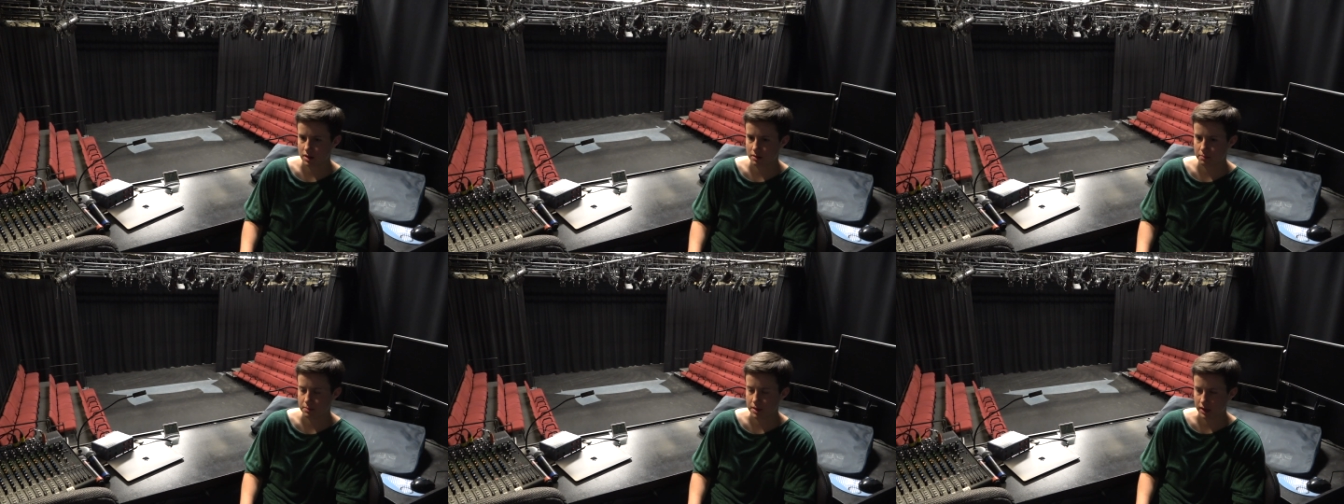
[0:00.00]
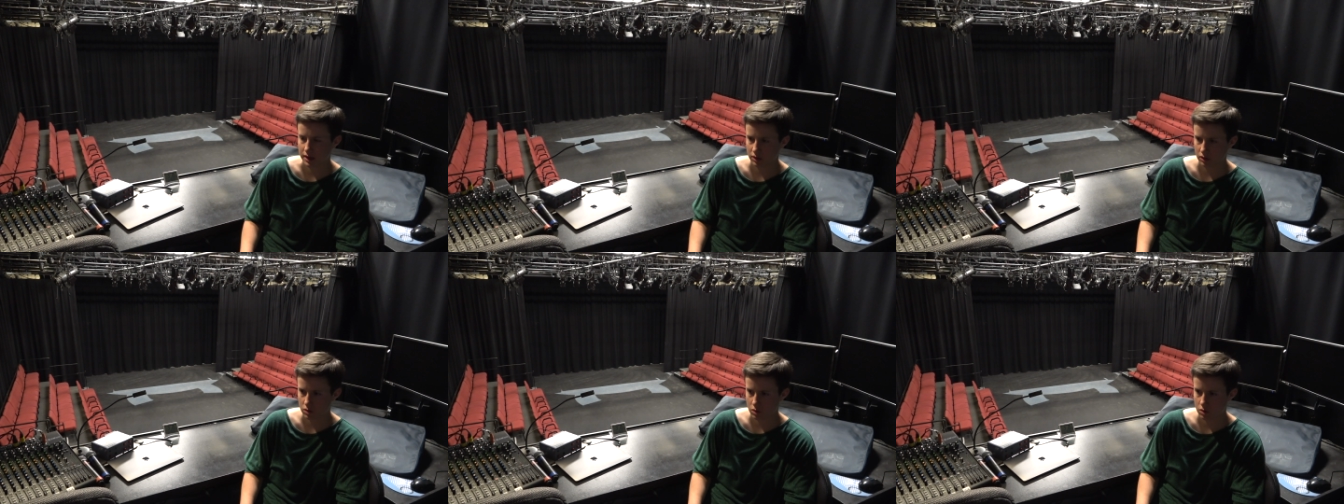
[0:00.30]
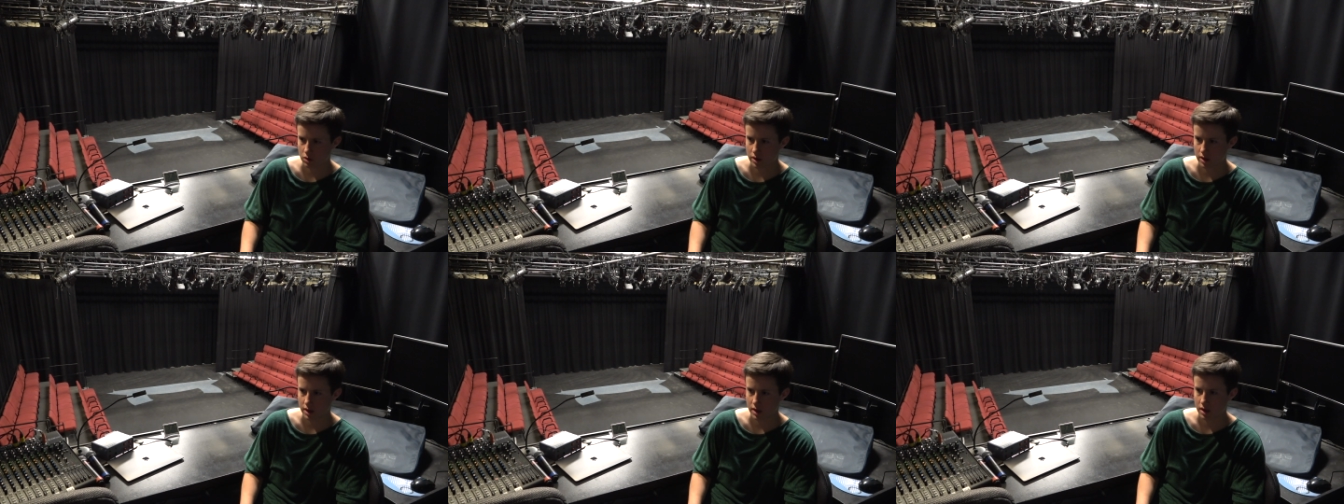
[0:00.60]
Megan
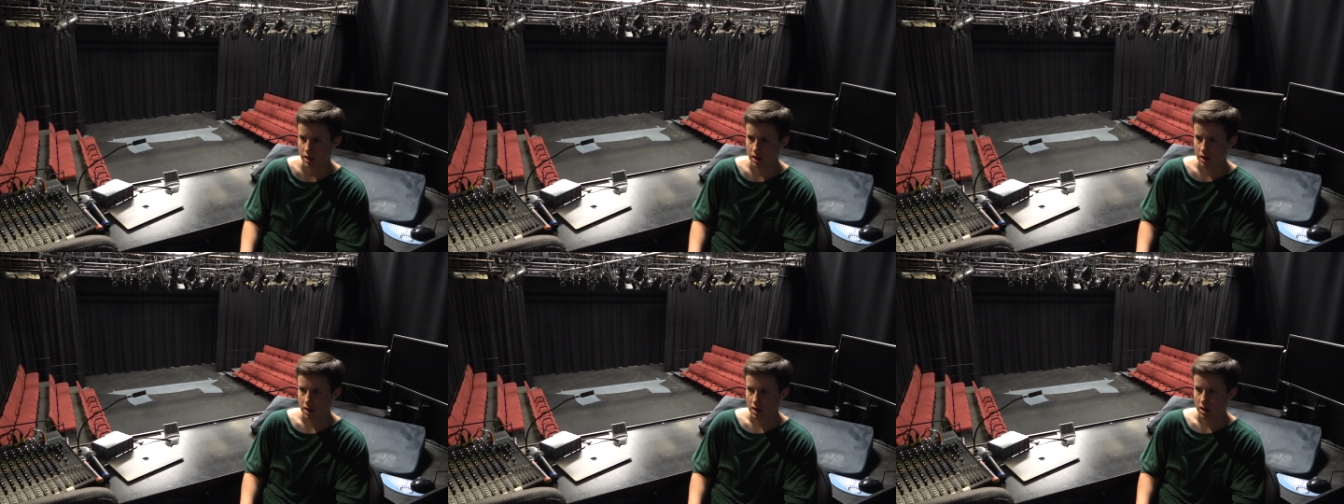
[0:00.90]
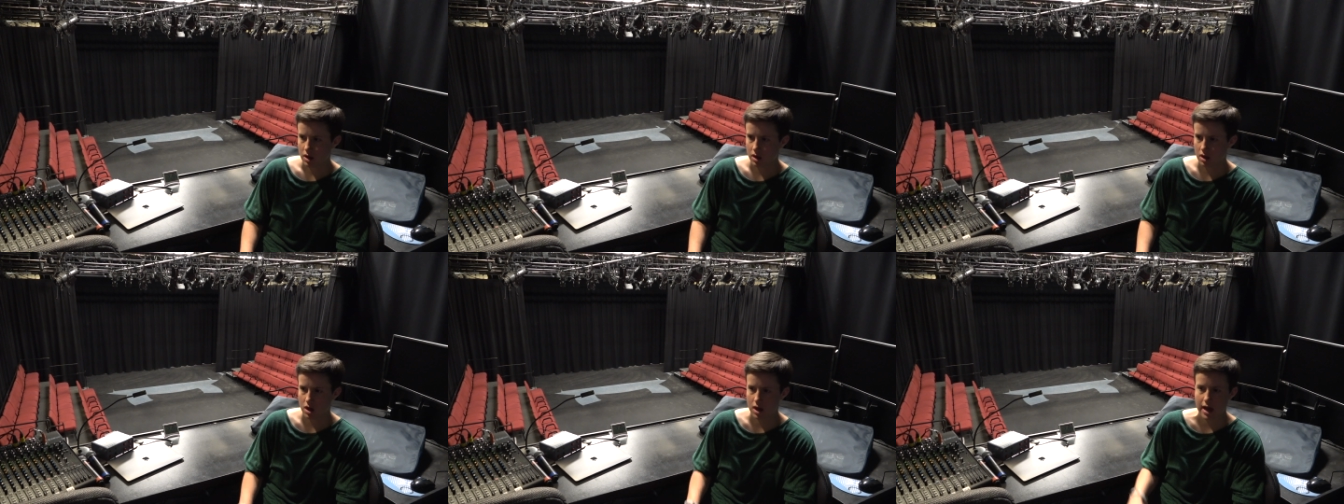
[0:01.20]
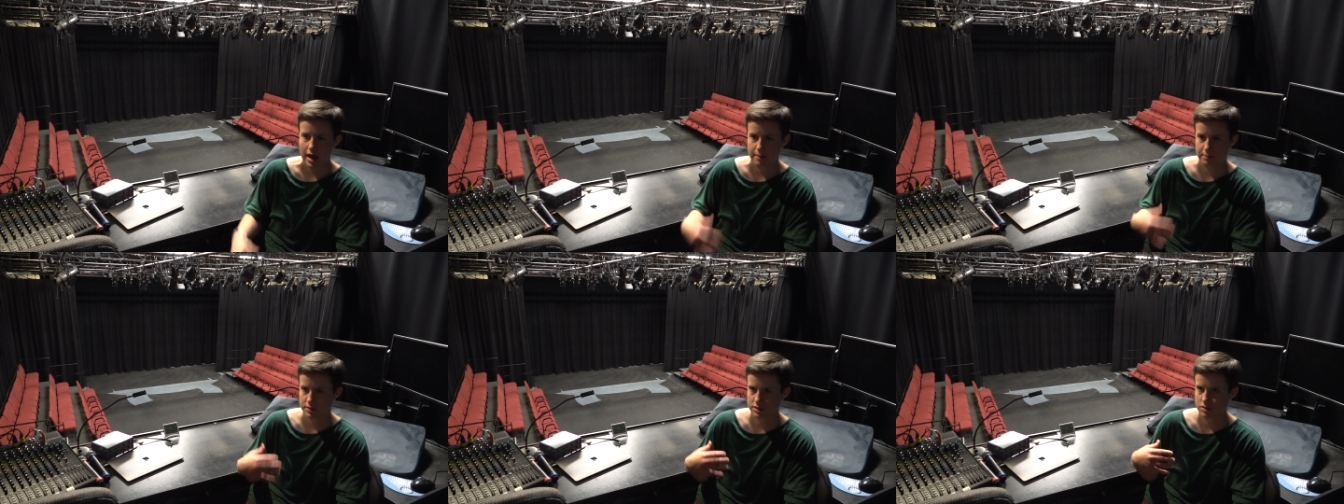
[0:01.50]
Coy,
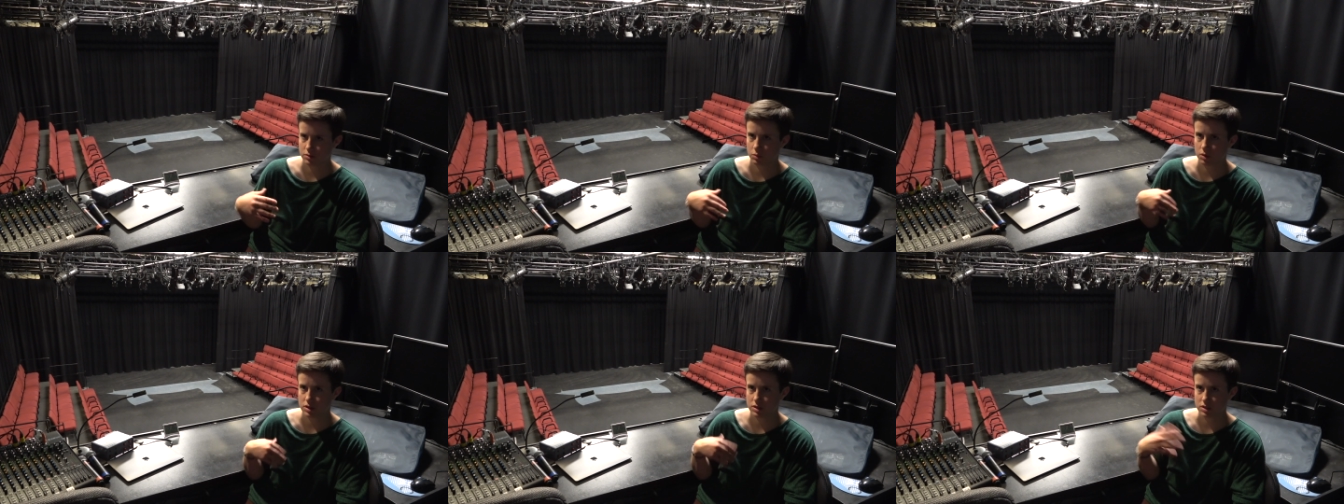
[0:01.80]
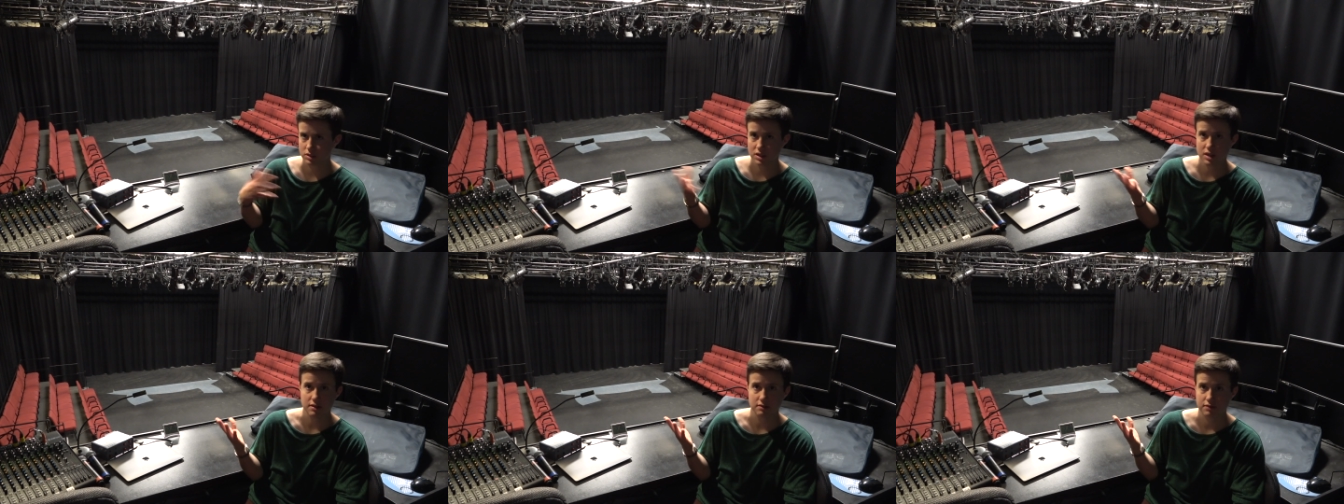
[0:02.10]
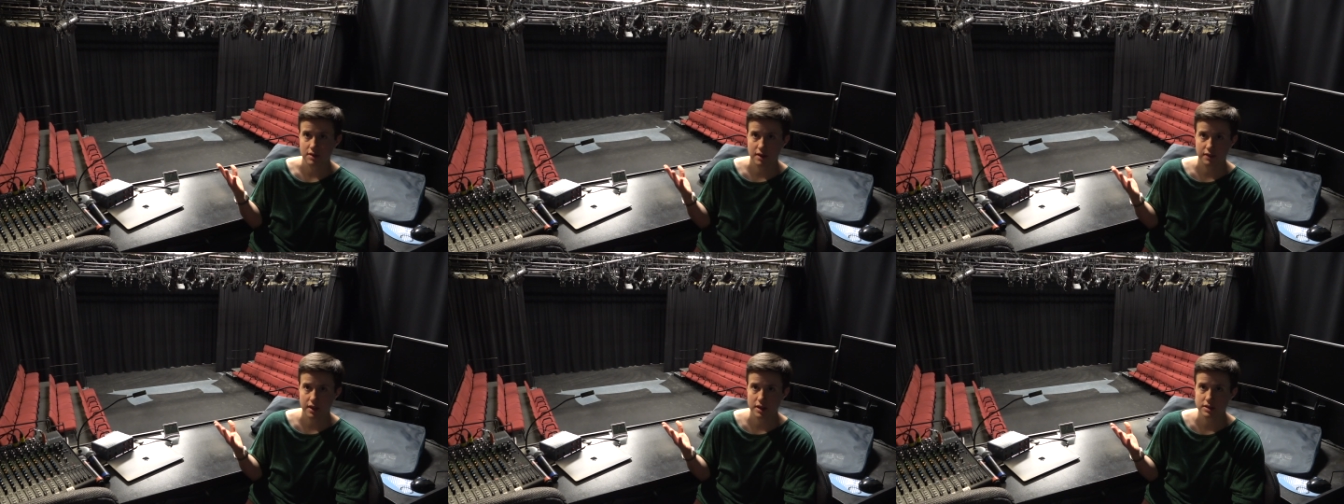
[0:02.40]
happened to want to leave
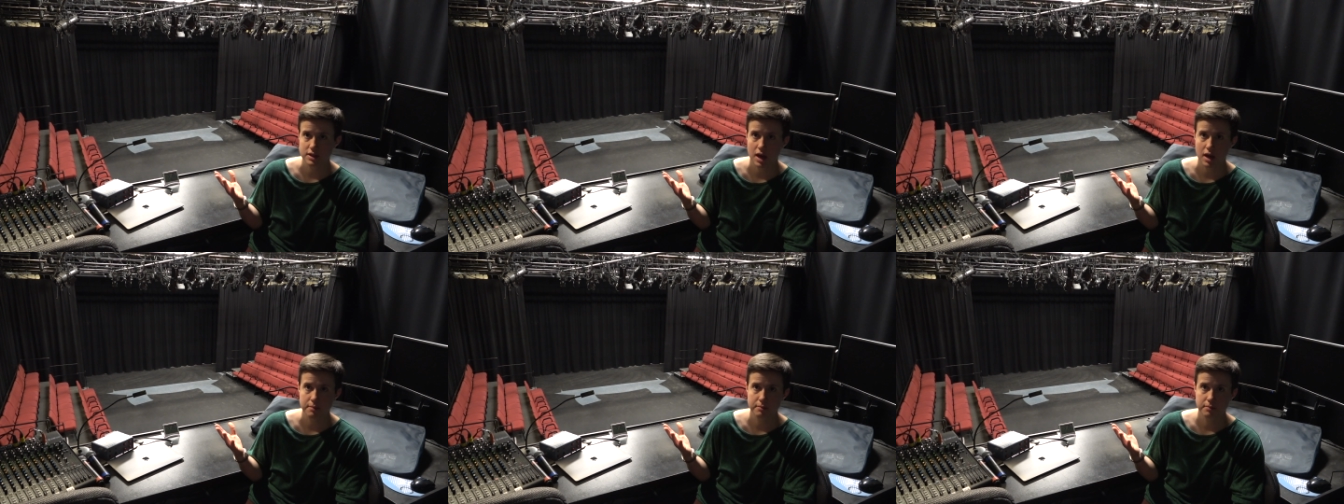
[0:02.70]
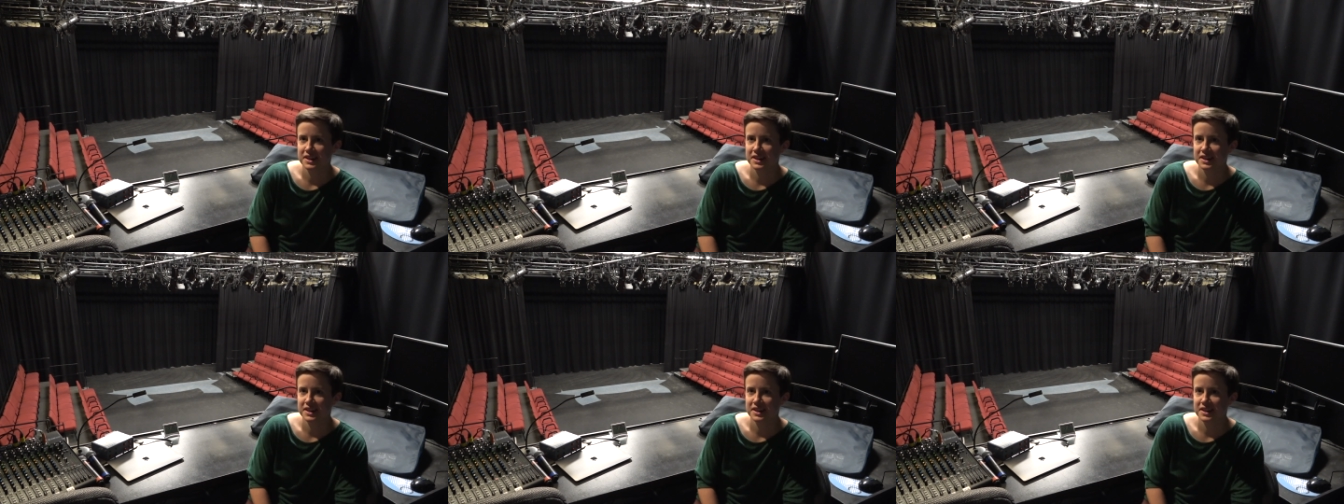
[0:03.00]
at that time.